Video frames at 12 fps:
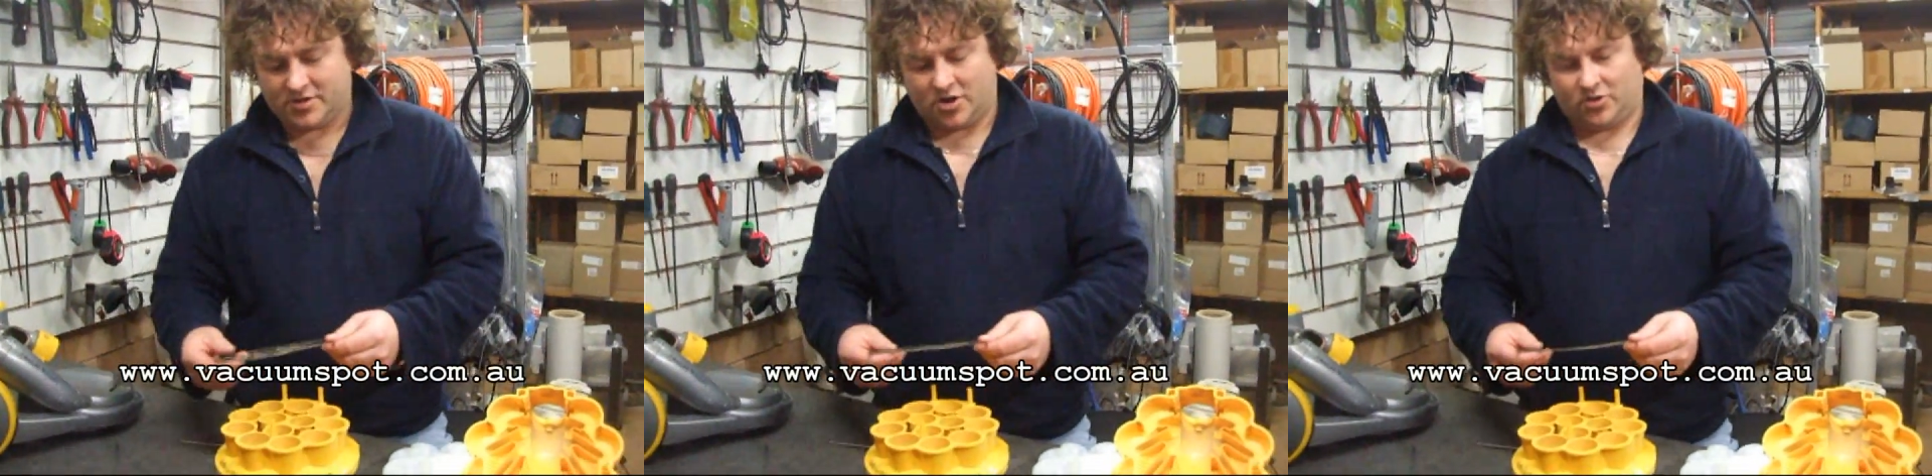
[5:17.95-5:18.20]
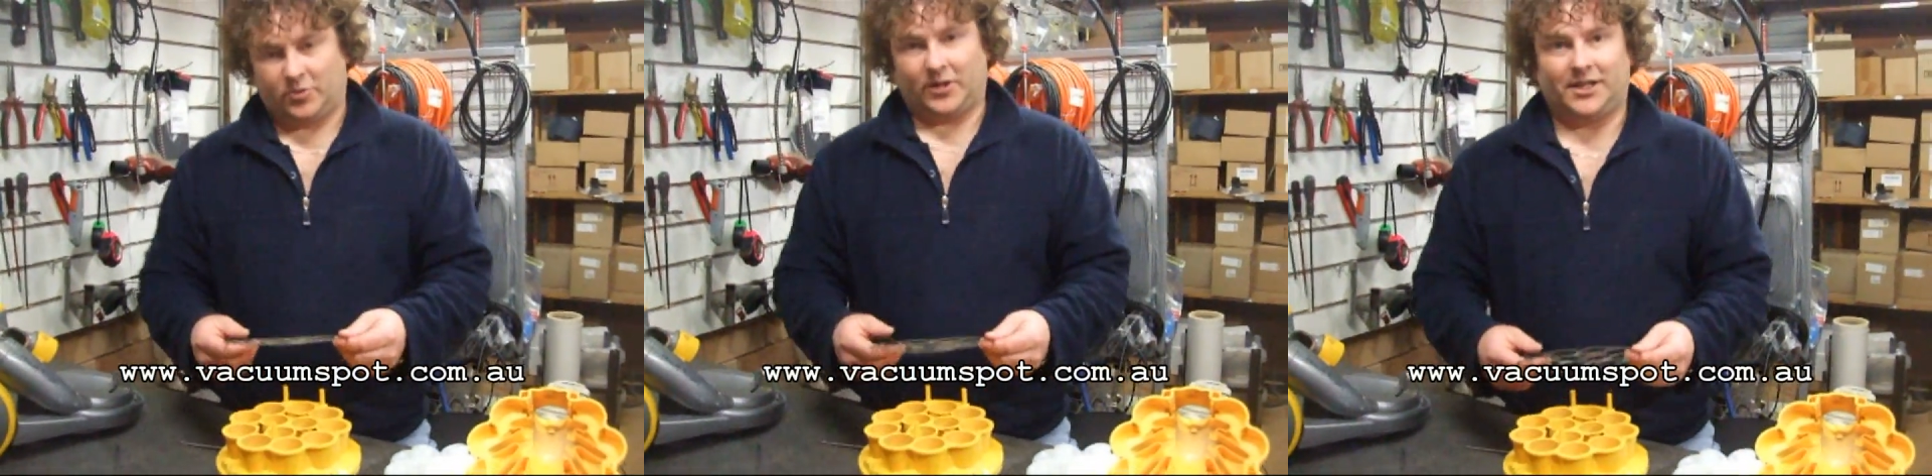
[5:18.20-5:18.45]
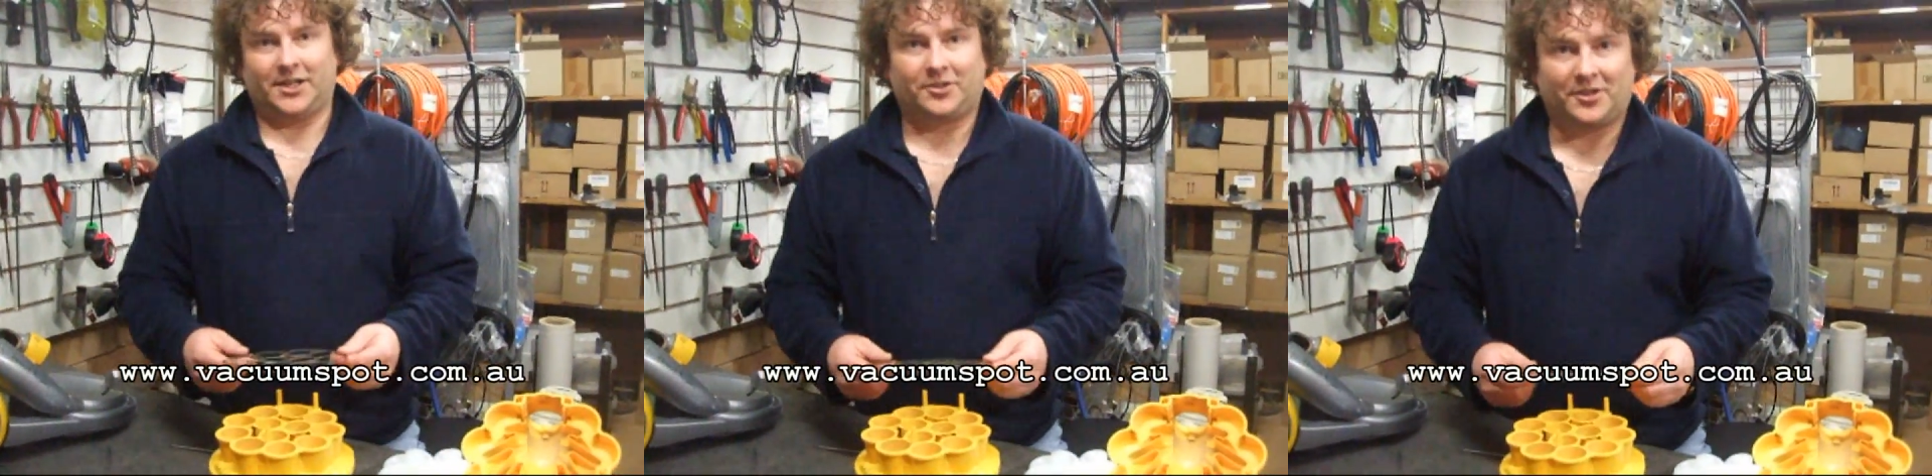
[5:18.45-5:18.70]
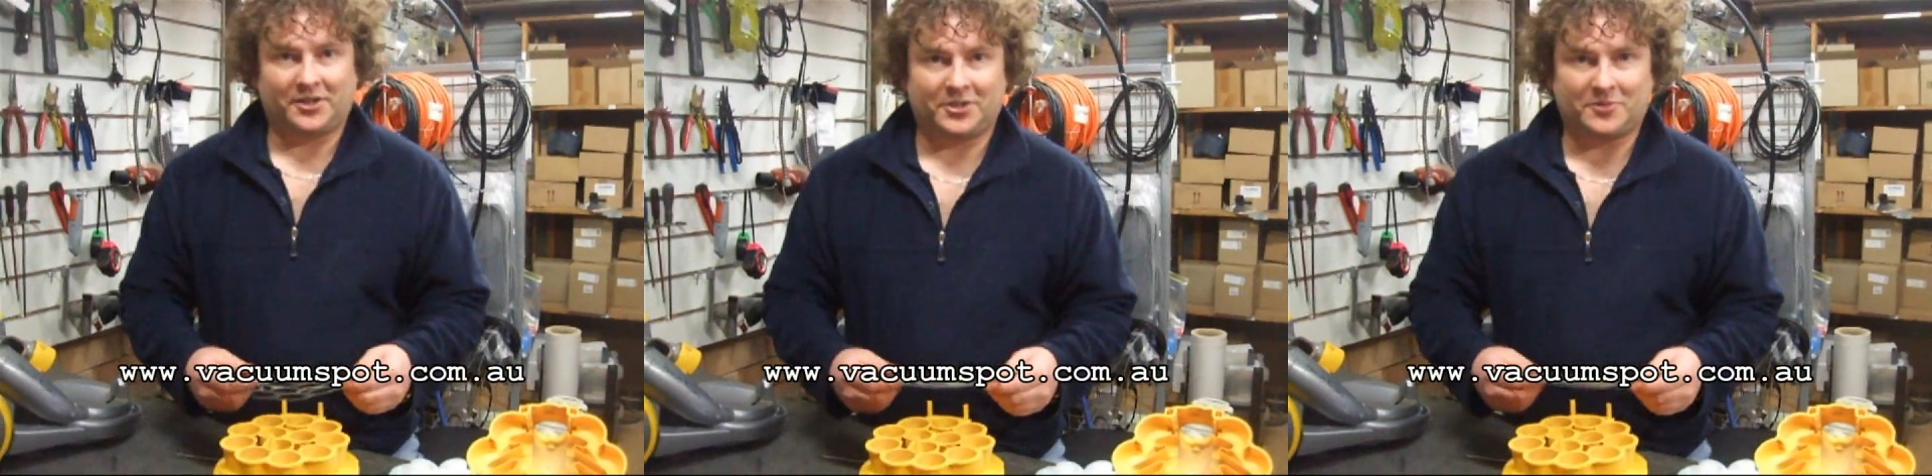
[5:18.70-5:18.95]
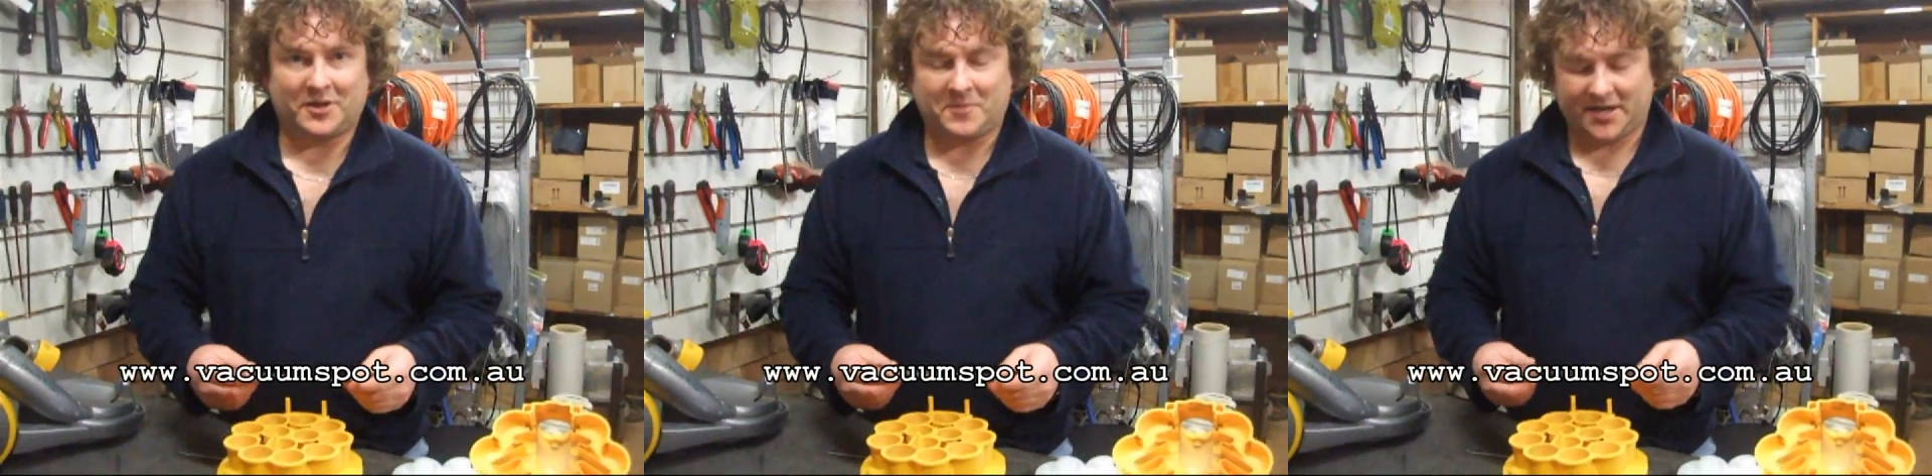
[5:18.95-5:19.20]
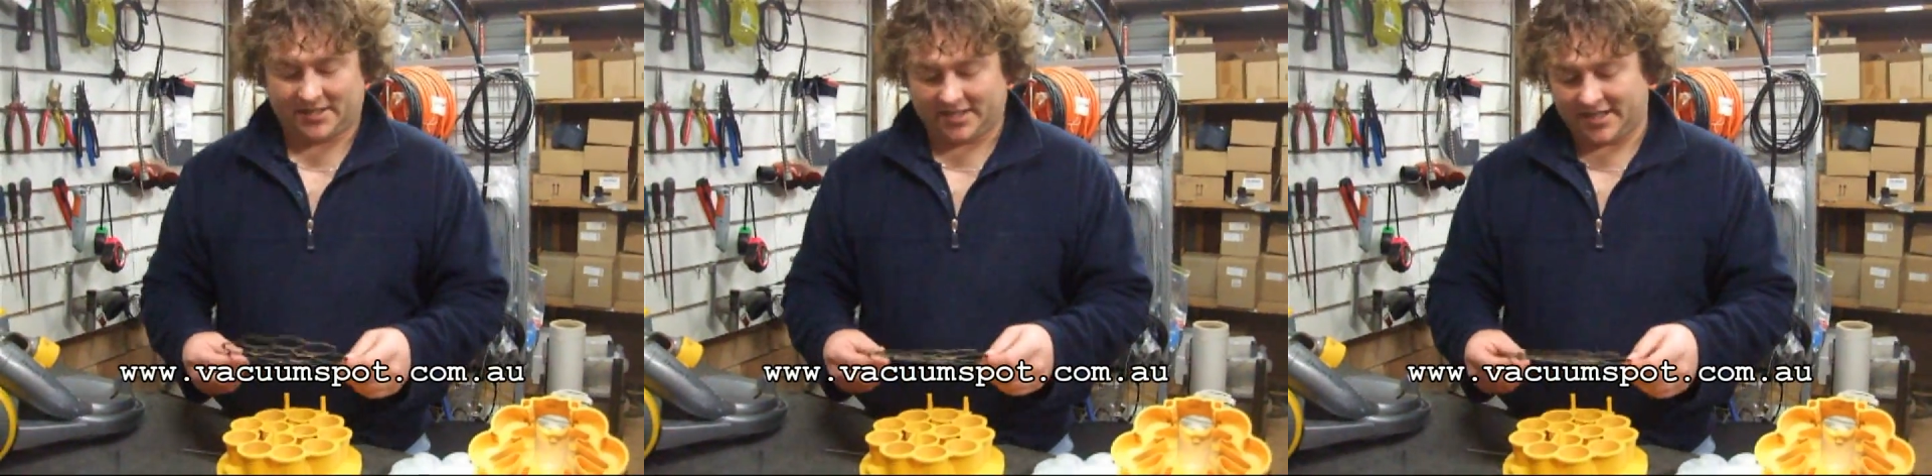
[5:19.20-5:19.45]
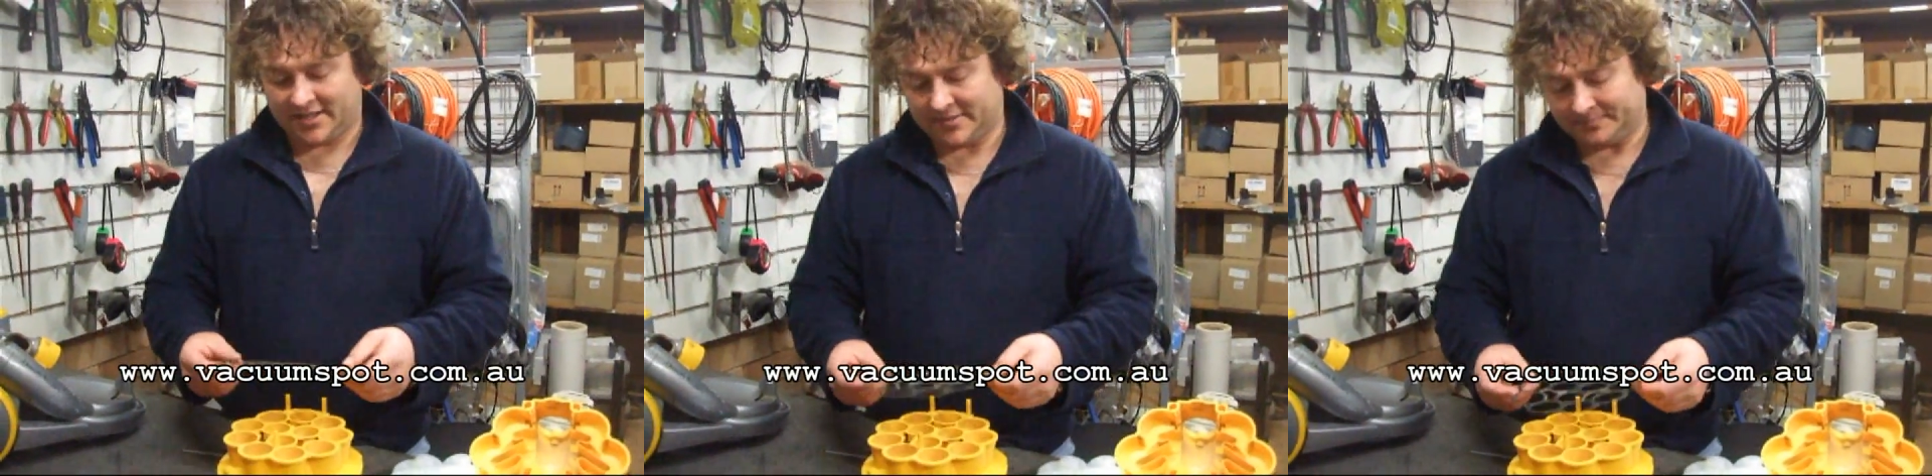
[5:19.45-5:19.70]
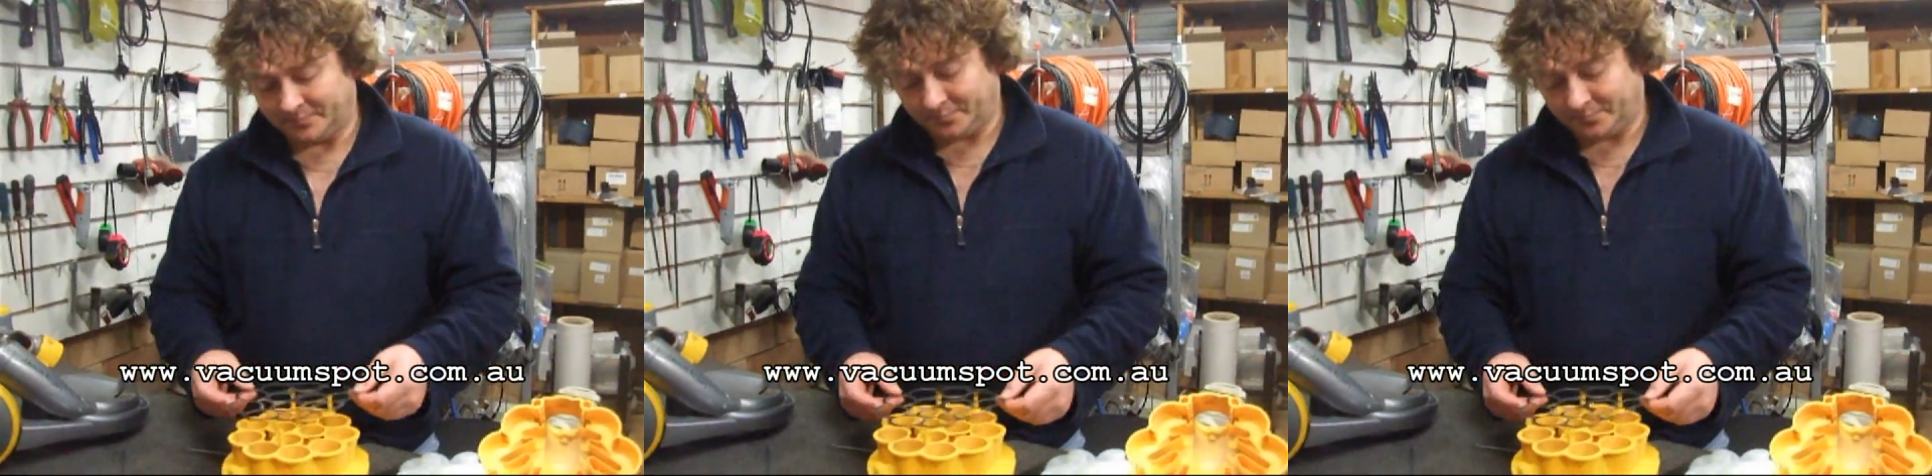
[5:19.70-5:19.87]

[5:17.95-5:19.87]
I'll quickly throw this one back together.